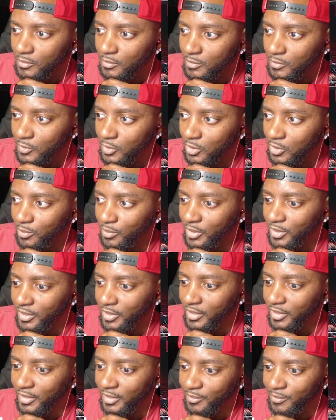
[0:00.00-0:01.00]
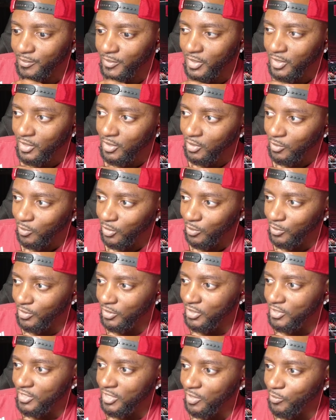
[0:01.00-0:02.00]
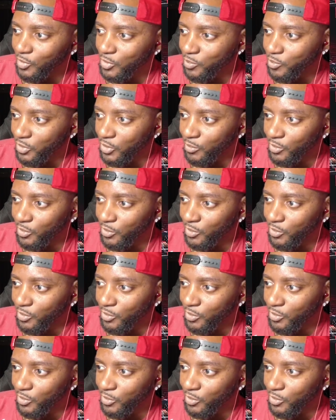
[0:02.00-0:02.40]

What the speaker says: Oh my God. Well, this game was pretty much